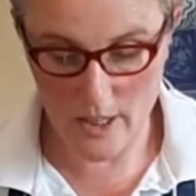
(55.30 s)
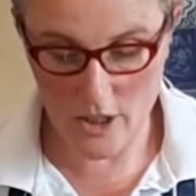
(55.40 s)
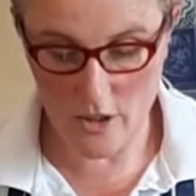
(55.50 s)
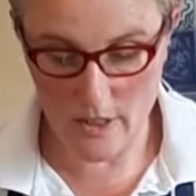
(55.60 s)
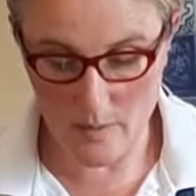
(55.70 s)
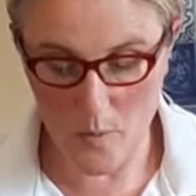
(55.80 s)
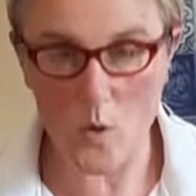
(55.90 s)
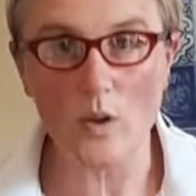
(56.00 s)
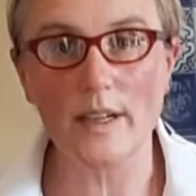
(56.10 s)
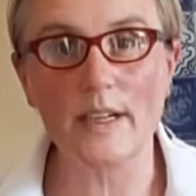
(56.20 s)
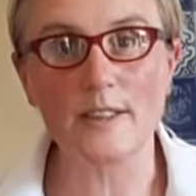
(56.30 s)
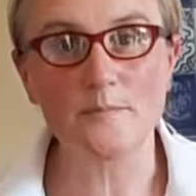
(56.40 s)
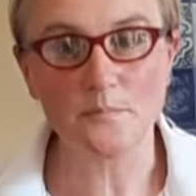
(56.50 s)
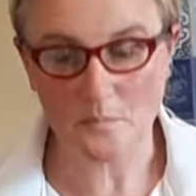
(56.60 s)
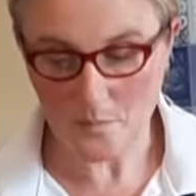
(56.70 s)
little bowl
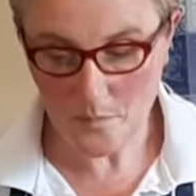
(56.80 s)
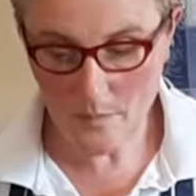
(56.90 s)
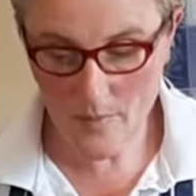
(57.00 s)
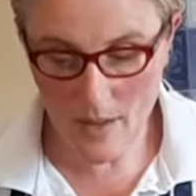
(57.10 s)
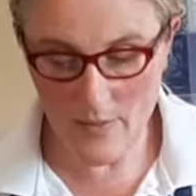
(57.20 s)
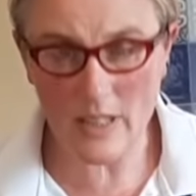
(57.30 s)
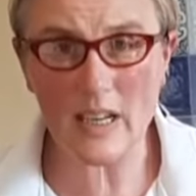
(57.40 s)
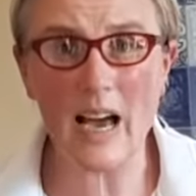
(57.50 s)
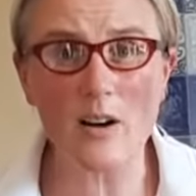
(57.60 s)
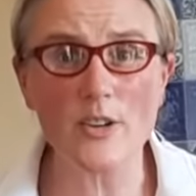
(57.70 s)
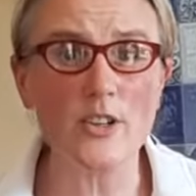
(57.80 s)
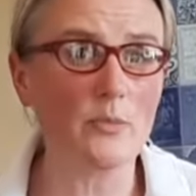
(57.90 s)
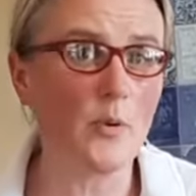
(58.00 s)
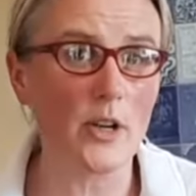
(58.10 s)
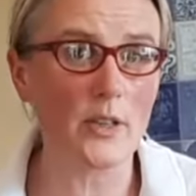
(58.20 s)
here. And then allow your
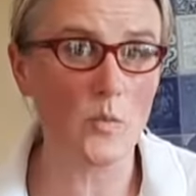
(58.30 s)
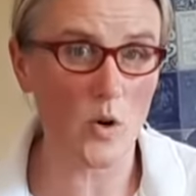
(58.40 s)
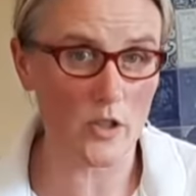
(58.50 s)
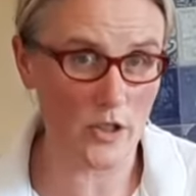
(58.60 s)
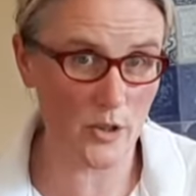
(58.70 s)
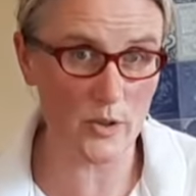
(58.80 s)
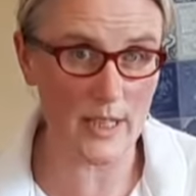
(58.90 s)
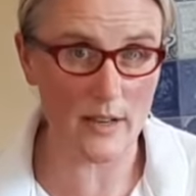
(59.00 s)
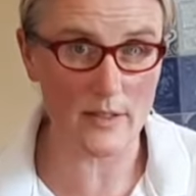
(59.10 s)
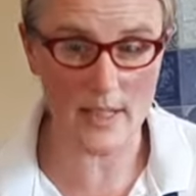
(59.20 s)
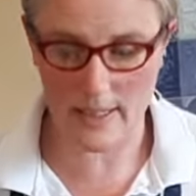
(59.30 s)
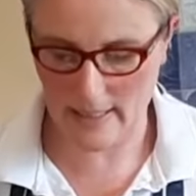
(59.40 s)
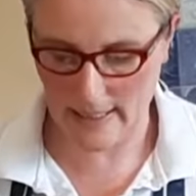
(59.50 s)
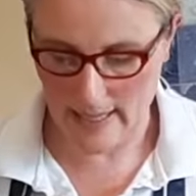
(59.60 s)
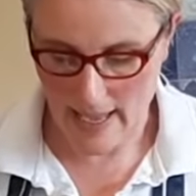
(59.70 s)
boiling water to cool down
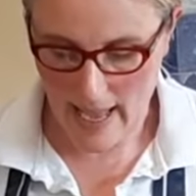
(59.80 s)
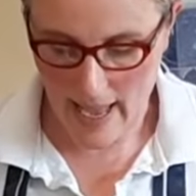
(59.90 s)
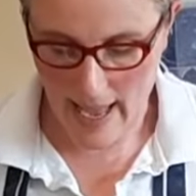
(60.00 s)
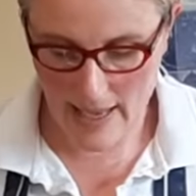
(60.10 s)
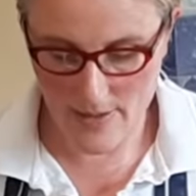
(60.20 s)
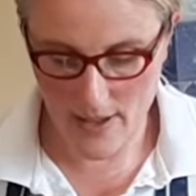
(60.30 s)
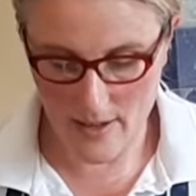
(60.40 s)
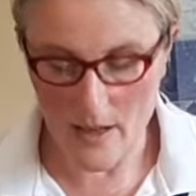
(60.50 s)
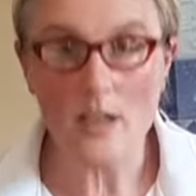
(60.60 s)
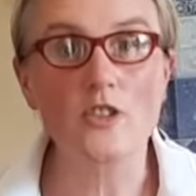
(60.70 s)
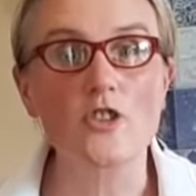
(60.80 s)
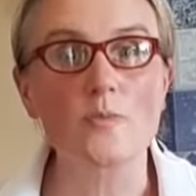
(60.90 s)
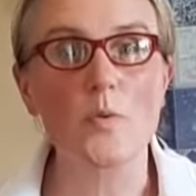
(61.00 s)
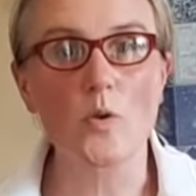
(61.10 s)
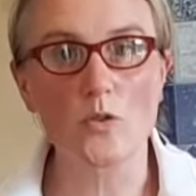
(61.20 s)
slightly, and then just
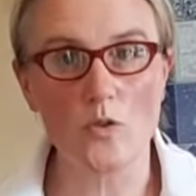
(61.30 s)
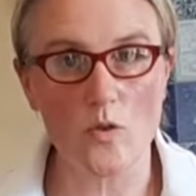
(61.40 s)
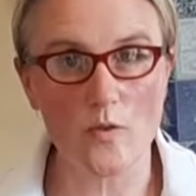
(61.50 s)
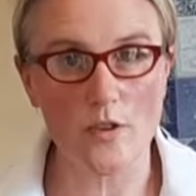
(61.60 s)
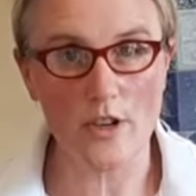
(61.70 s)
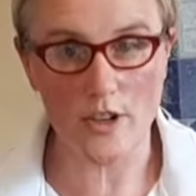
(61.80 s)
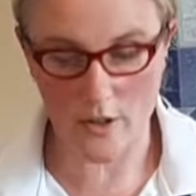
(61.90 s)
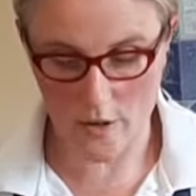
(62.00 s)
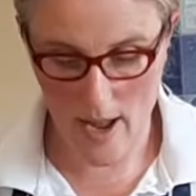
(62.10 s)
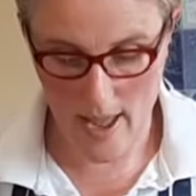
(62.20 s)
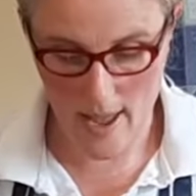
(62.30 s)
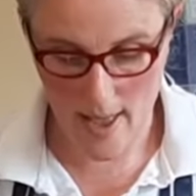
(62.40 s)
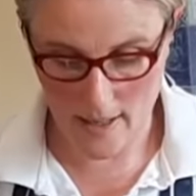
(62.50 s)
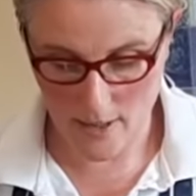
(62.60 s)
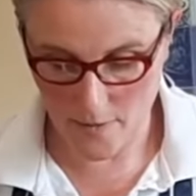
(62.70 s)
pour it over your
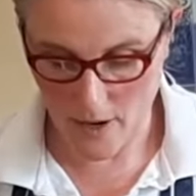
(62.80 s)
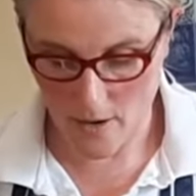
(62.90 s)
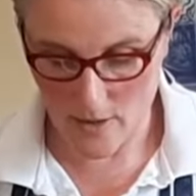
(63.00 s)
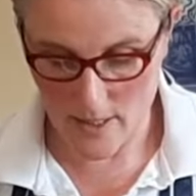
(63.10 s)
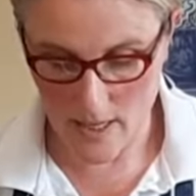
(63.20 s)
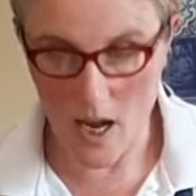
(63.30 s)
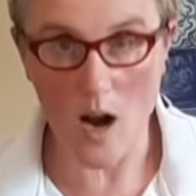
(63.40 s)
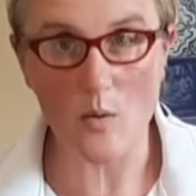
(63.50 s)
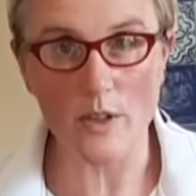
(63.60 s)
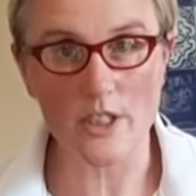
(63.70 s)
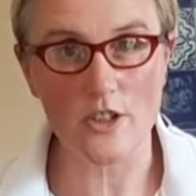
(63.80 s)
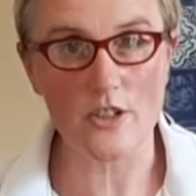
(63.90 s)
elderflowers along with your